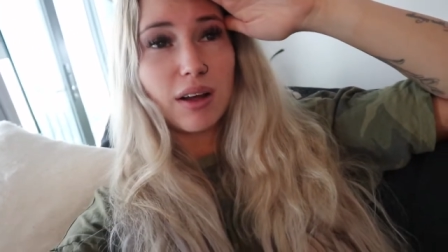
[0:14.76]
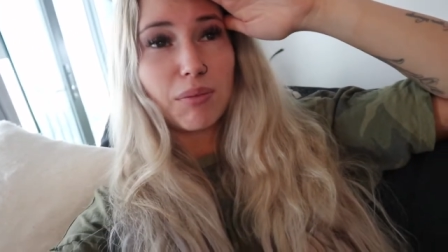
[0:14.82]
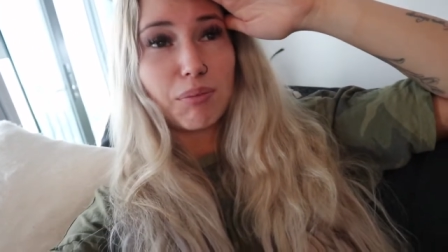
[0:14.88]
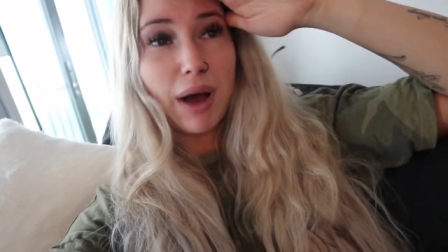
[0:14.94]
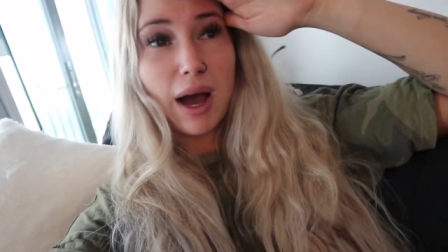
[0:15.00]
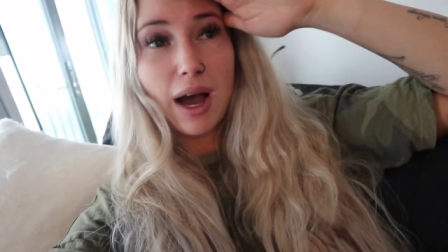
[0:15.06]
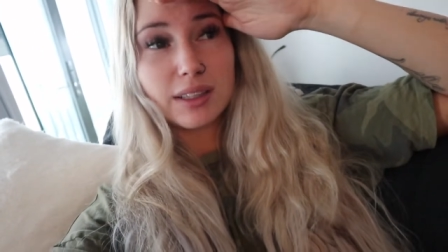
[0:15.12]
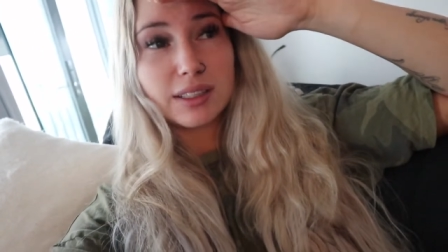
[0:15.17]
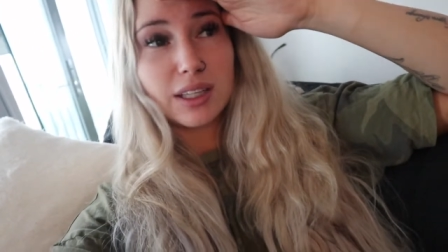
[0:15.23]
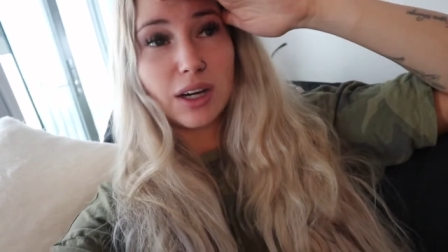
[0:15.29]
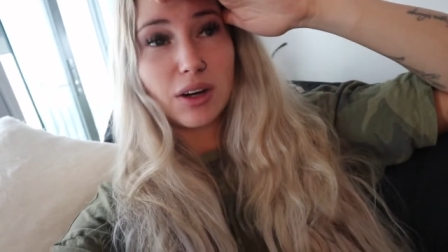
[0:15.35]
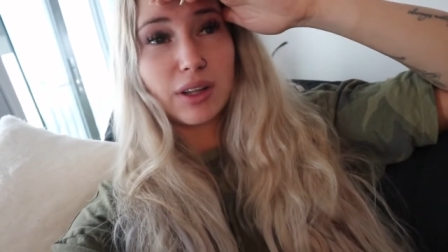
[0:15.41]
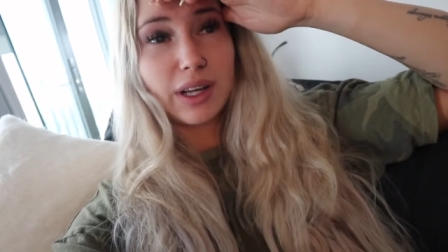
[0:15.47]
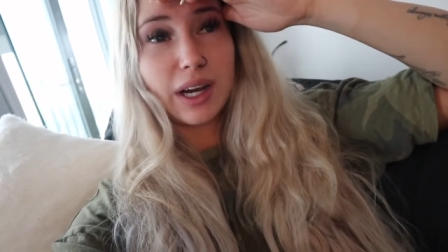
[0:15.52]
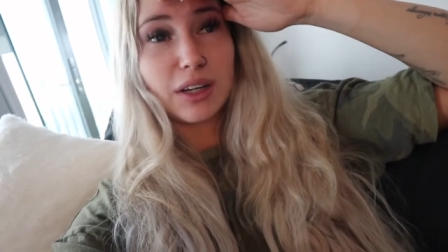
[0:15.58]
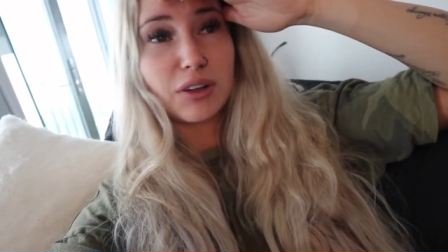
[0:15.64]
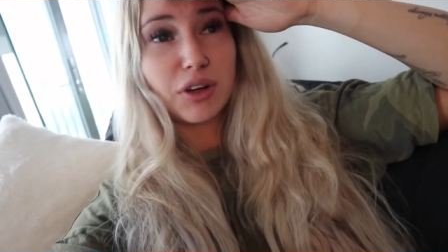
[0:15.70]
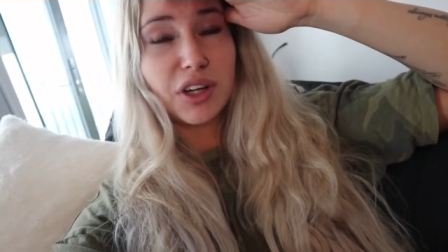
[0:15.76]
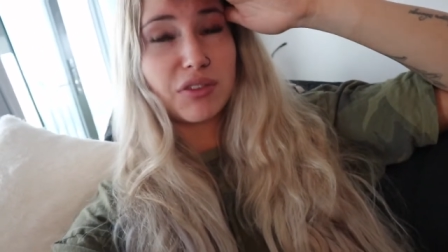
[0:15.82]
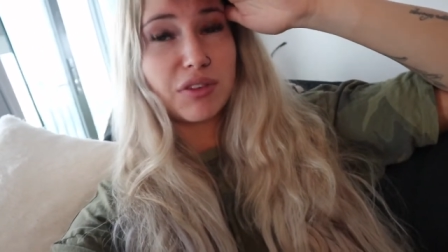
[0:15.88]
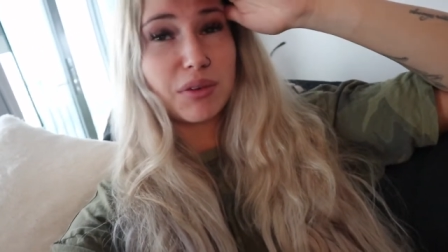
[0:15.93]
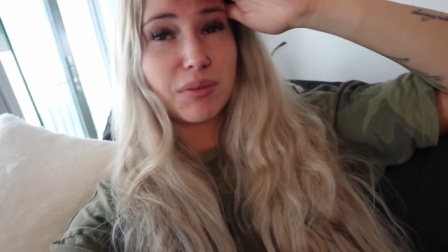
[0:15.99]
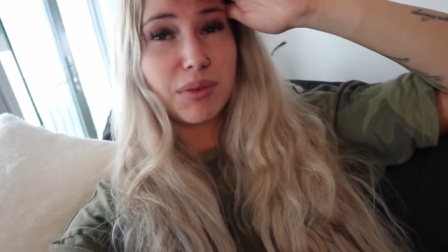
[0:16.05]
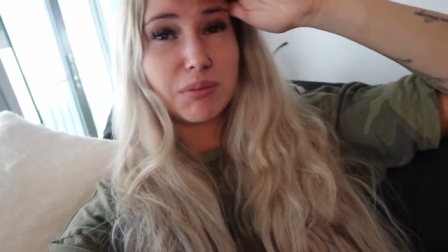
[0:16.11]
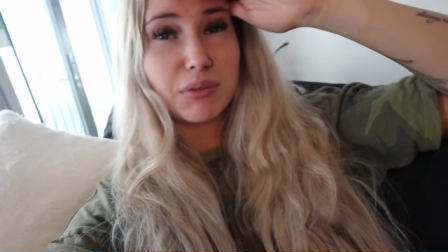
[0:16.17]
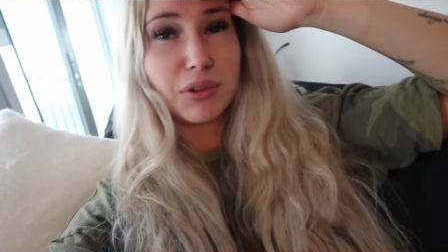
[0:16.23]
passed out like I don't even
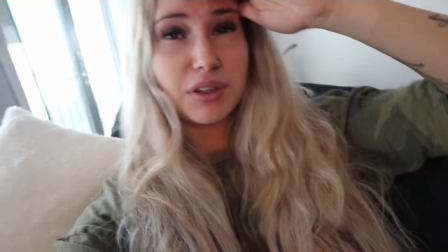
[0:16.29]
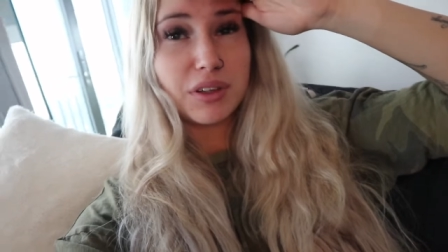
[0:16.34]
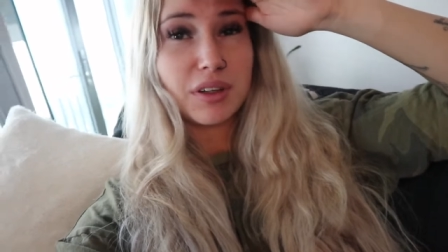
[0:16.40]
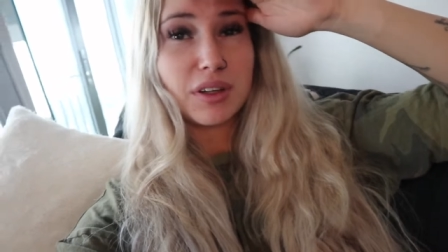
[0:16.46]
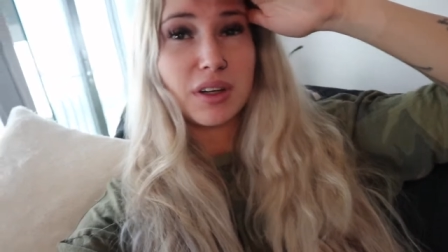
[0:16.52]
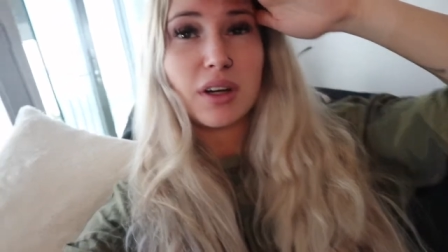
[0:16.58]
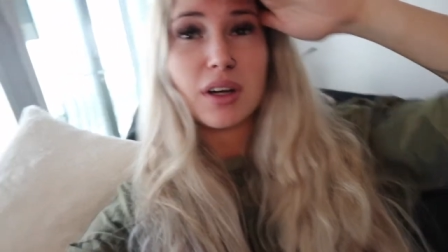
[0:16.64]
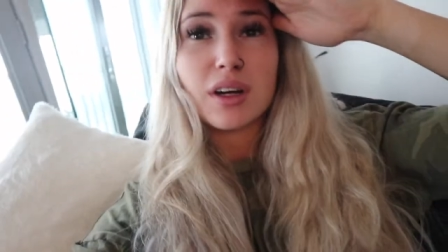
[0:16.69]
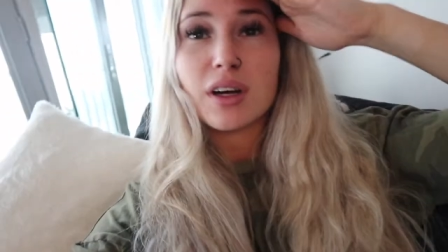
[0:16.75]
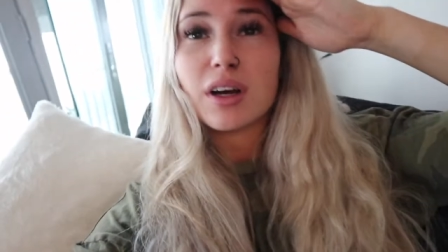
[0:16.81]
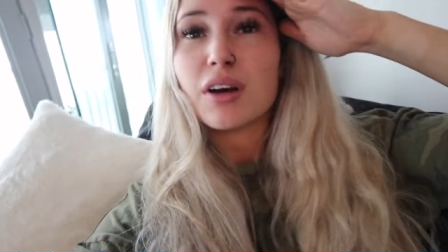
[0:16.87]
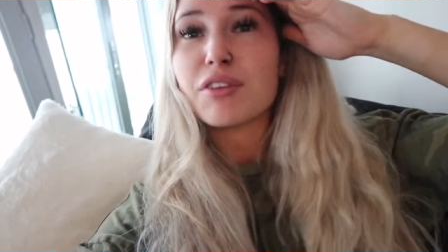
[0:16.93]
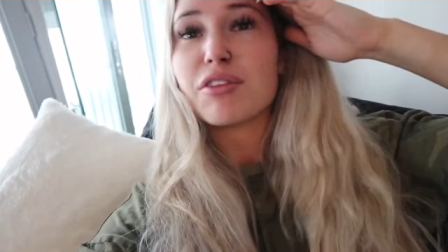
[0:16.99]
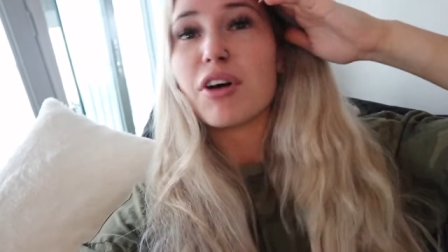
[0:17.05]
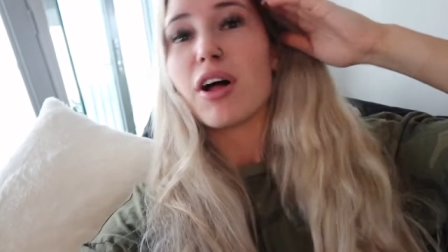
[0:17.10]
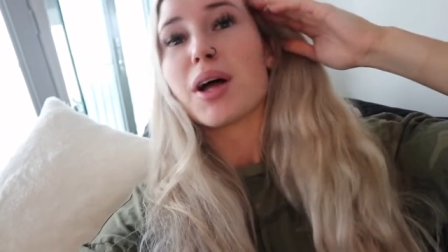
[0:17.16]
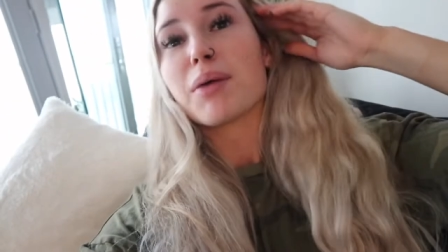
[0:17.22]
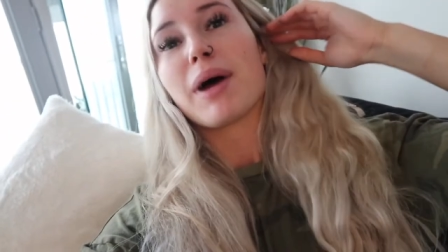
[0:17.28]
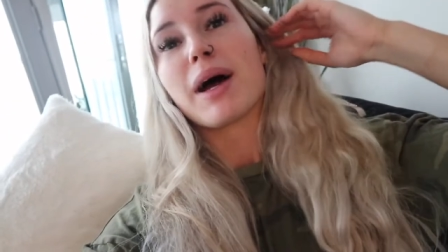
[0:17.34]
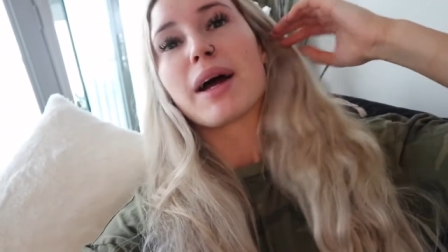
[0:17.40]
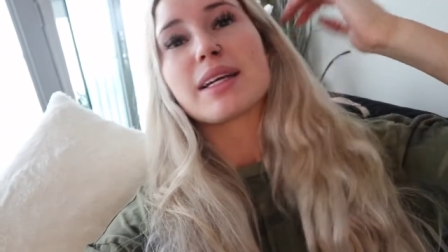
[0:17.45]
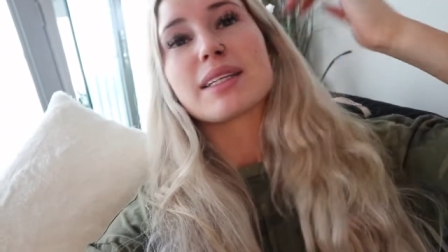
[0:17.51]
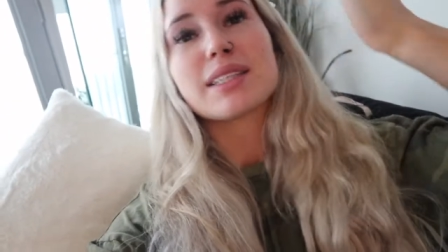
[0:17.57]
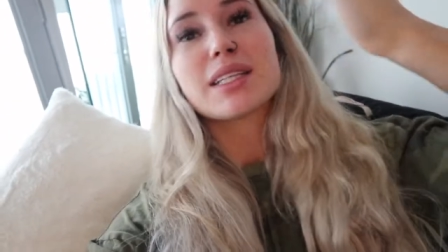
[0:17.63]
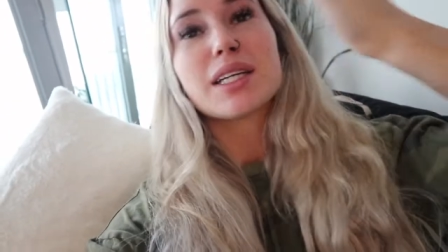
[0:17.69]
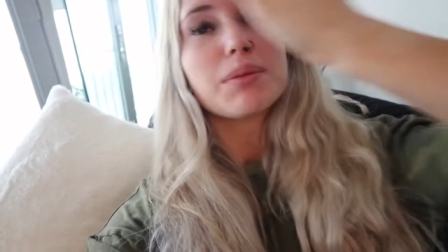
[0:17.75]
remember falling back
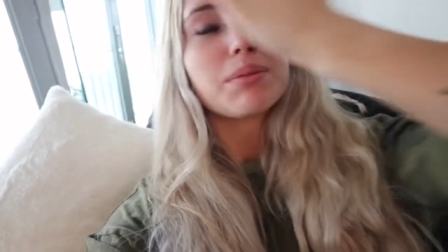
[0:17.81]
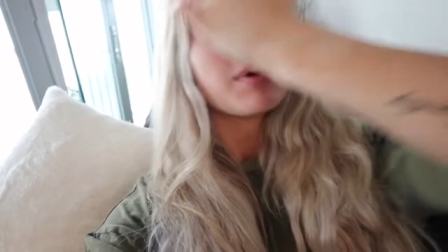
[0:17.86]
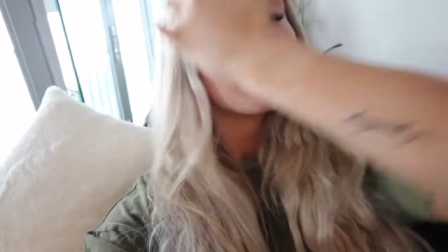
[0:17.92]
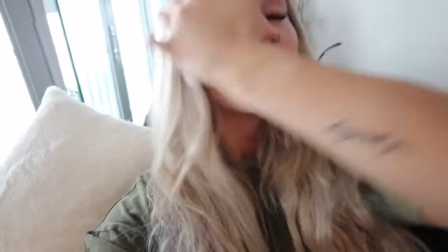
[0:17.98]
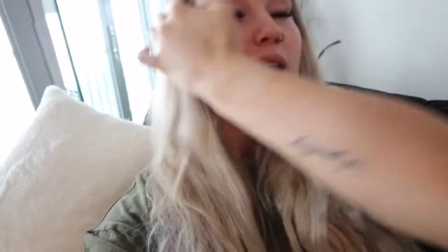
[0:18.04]
asleep.